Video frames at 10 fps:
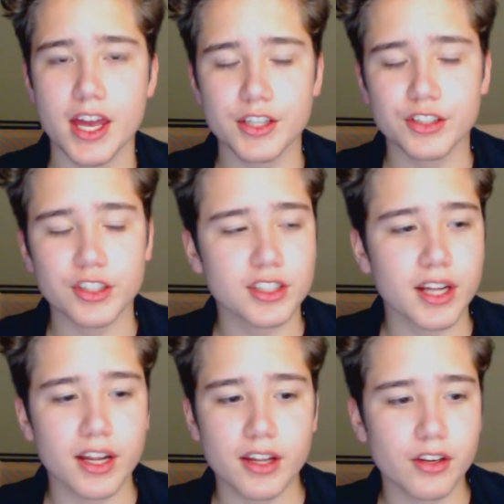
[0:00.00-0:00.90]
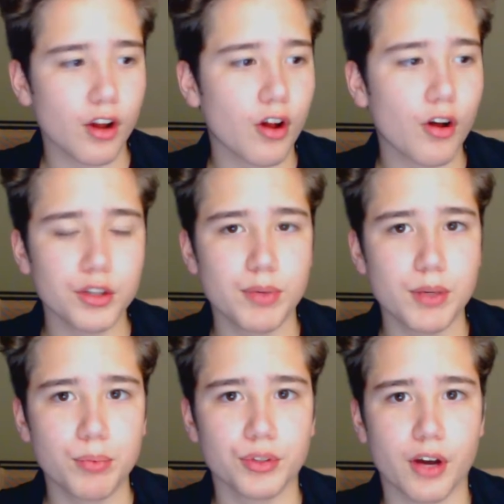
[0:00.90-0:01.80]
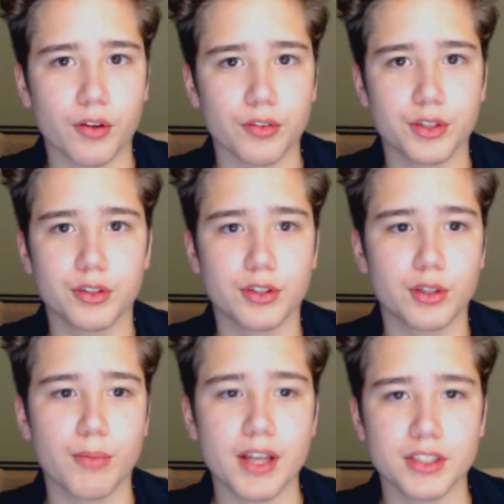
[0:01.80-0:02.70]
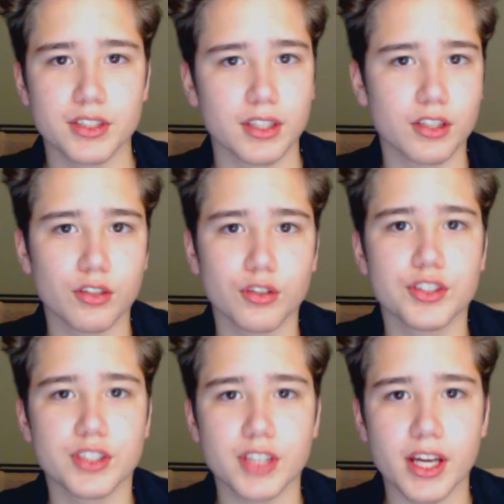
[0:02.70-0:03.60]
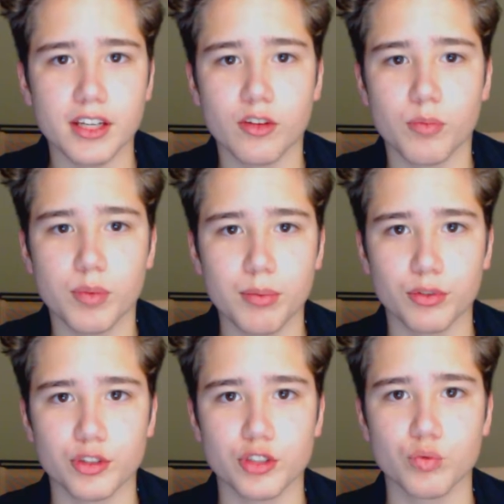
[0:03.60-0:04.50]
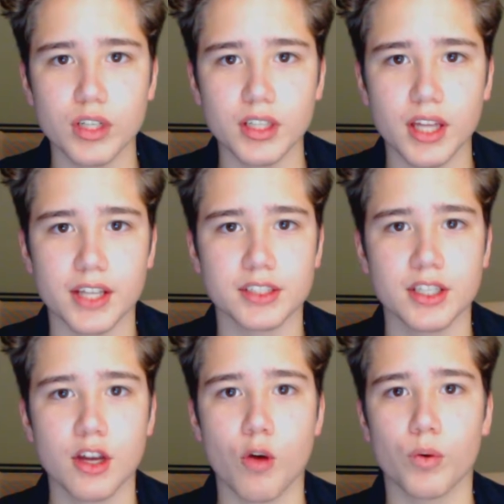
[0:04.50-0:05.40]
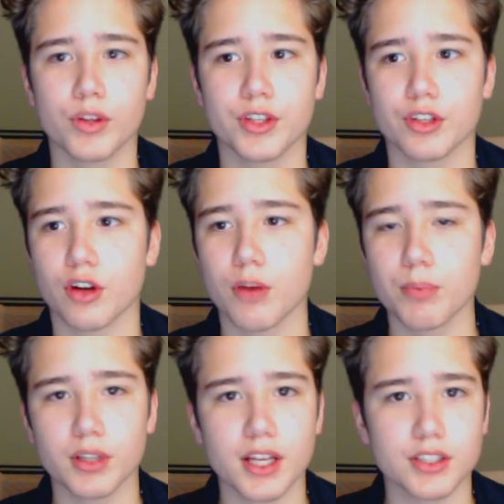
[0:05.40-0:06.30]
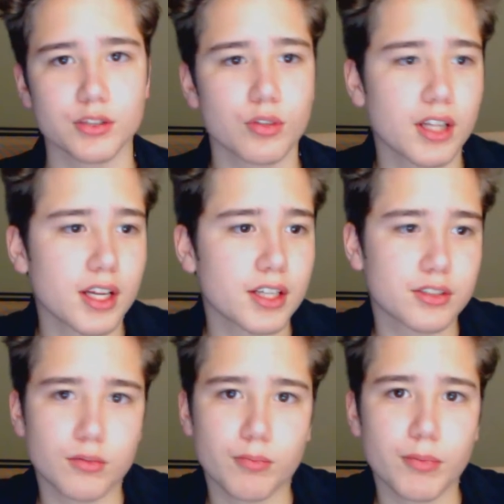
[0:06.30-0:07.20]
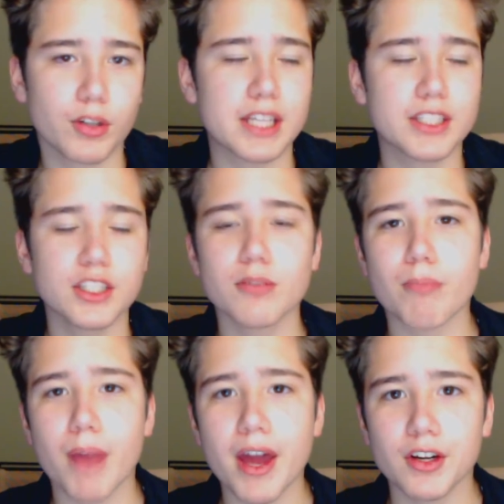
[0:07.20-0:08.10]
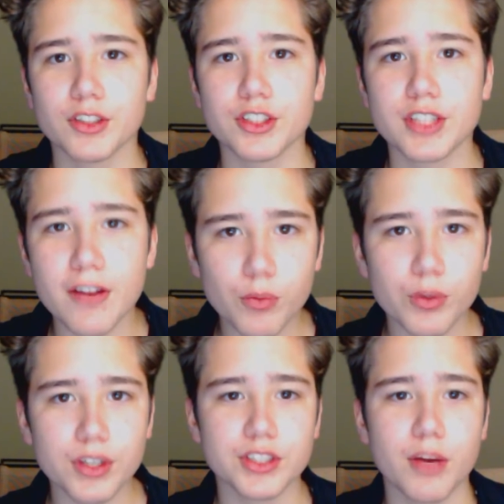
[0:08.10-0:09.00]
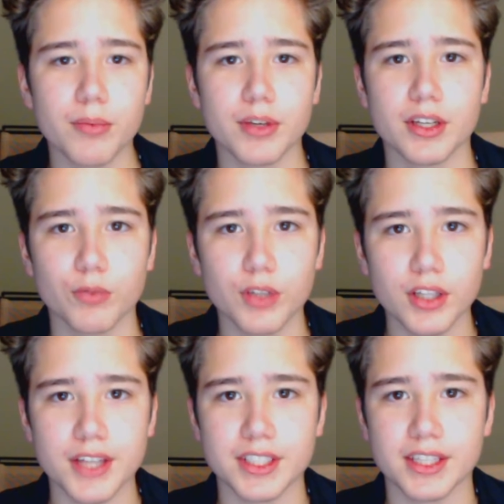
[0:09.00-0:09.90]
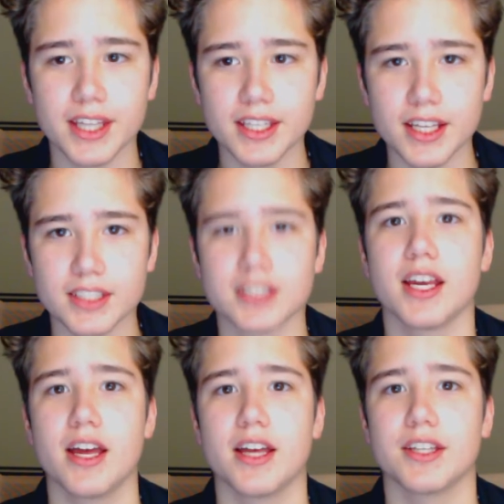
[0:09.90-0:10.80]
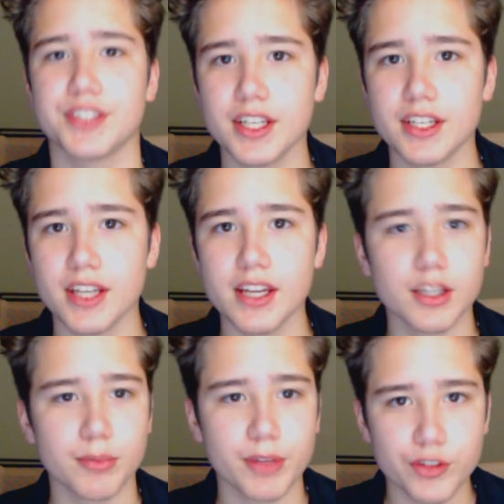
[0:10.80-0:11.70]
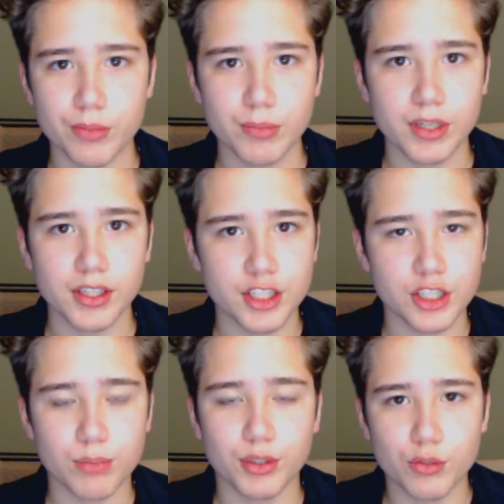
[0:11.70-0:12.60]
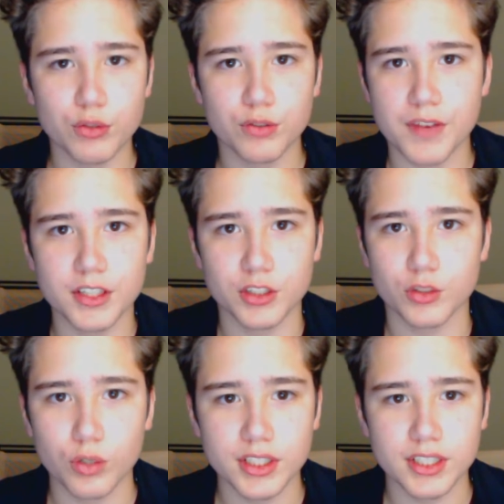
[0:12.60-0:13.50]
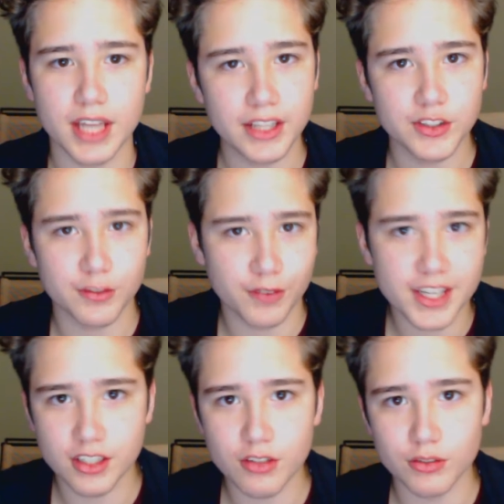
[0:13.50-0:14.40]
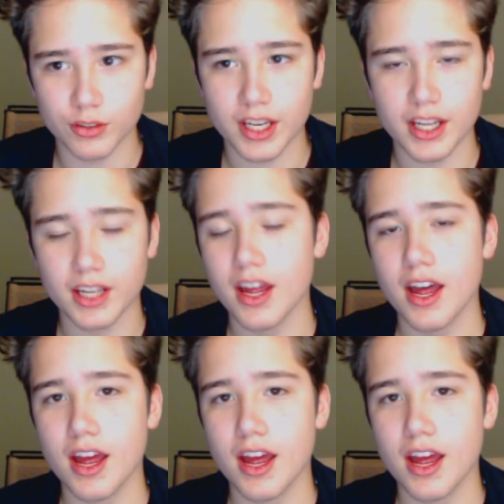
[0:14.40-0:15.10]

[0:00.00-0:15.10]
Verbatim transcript: It's just that all the people now the mass like you know the society of people just realize whether you're upper class lower class middle class it doesn't matter just everyone is coming and realizing that yes cnn and the mainstream media they just produce fake stories hence fake news okay